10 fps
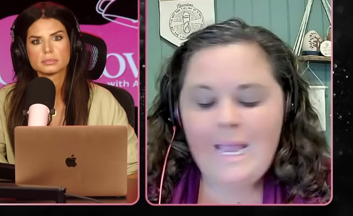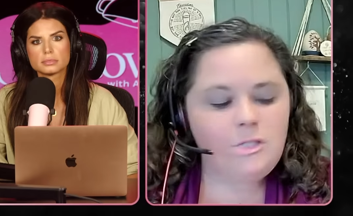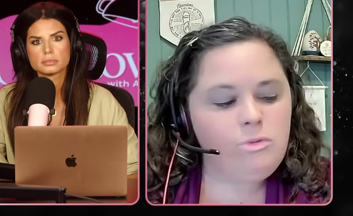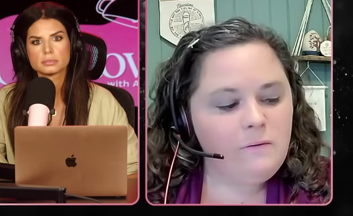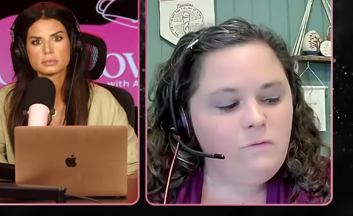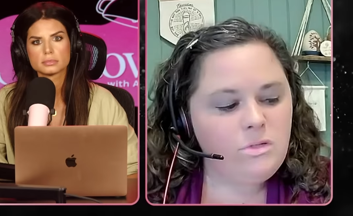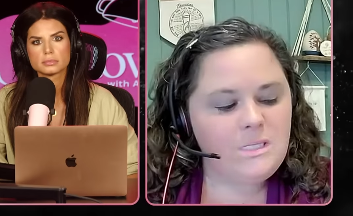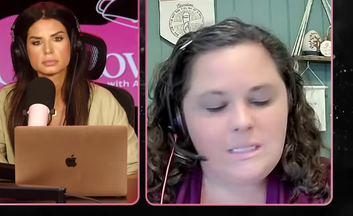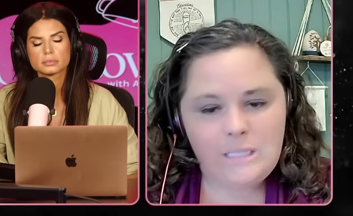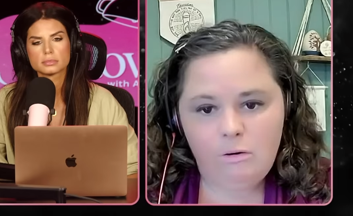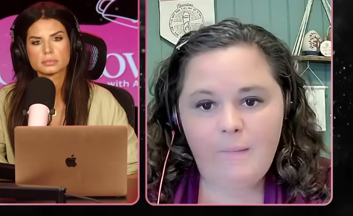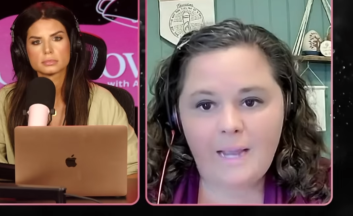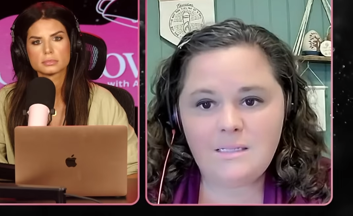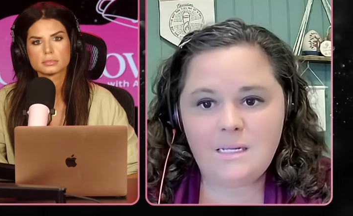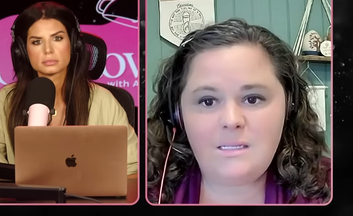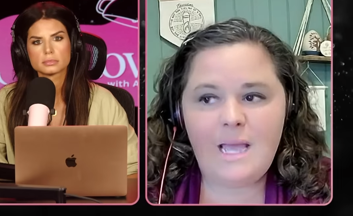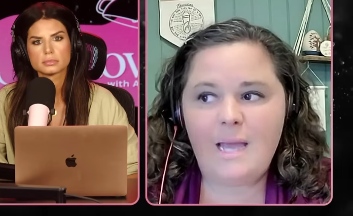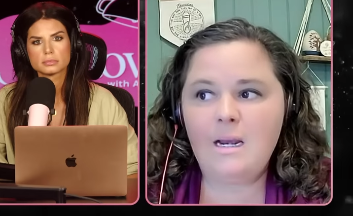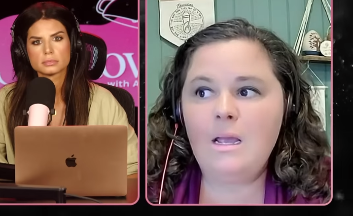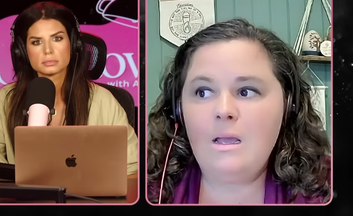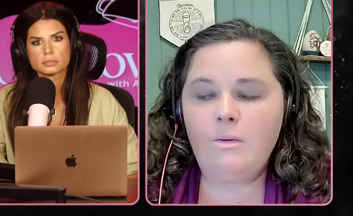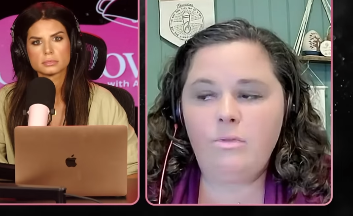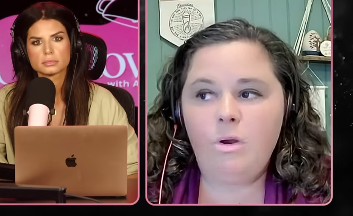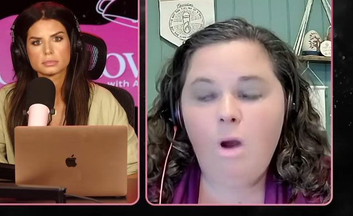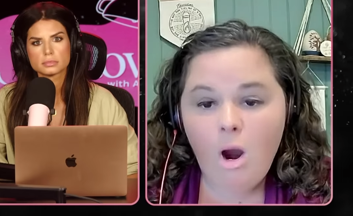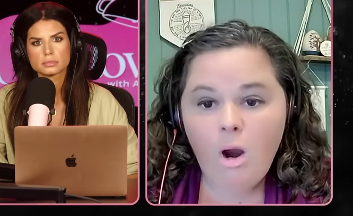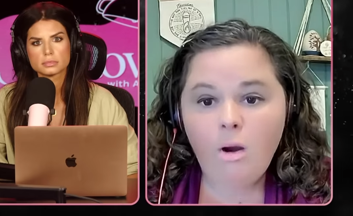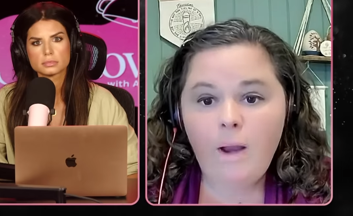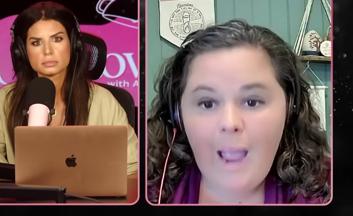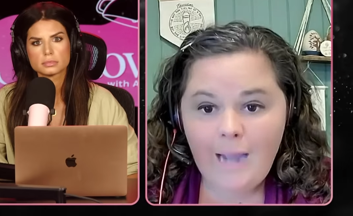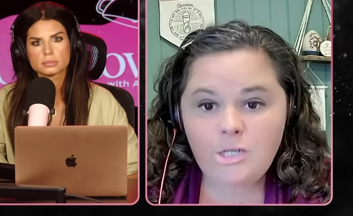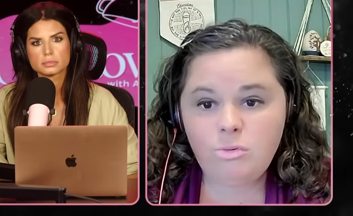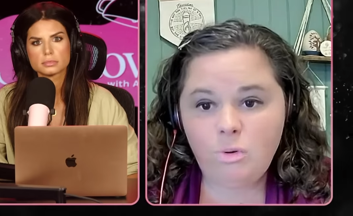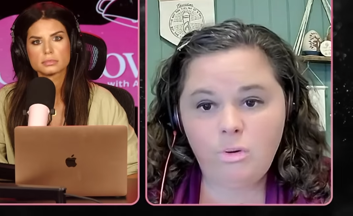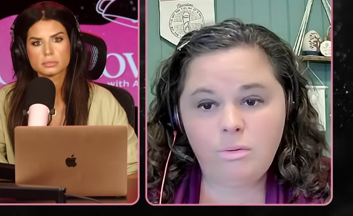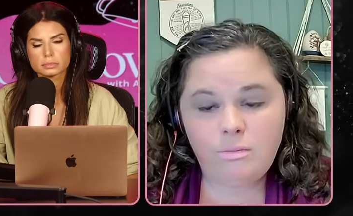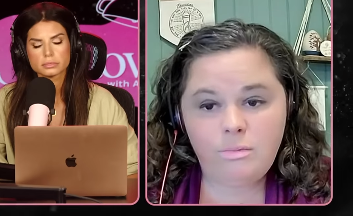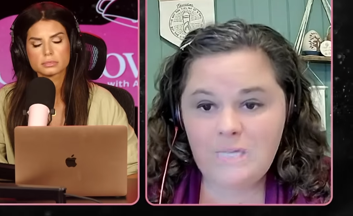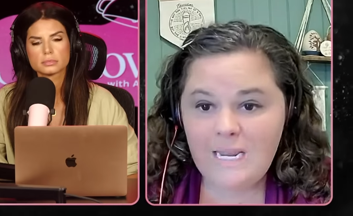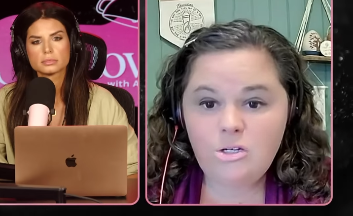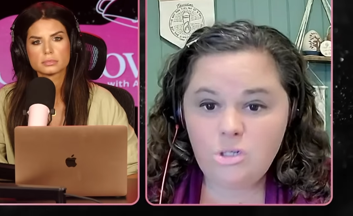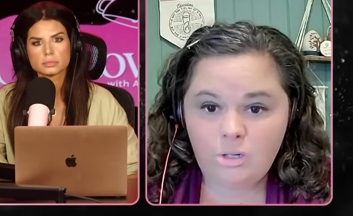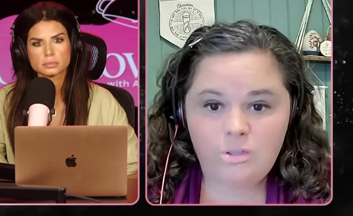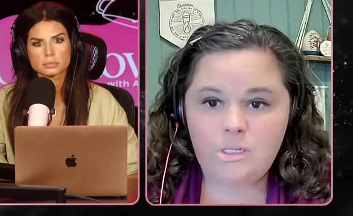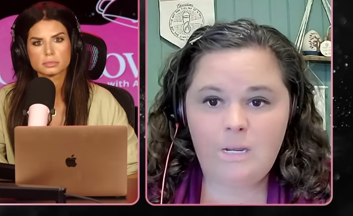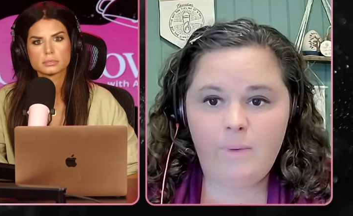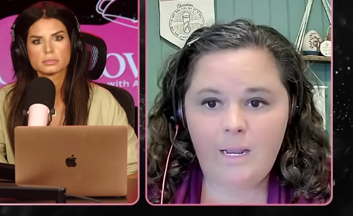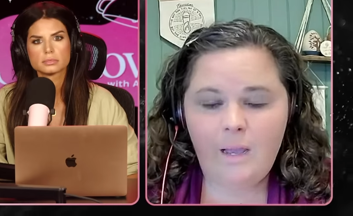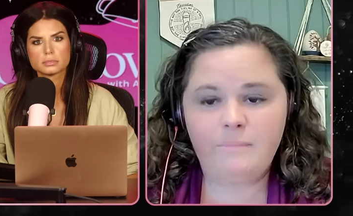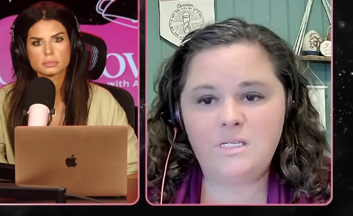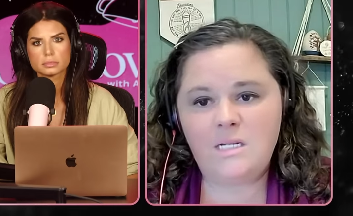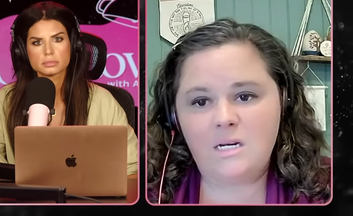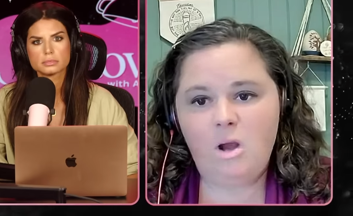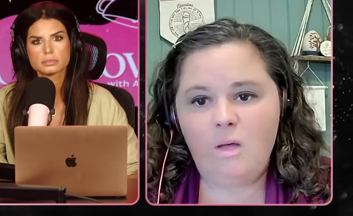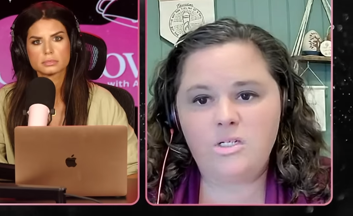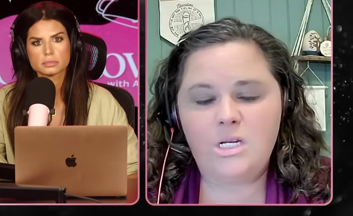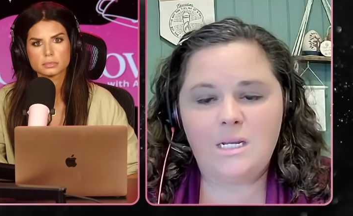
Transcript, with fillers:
Speaker 1: one of those things that reminds us that there are actual dangers when it comes to technology.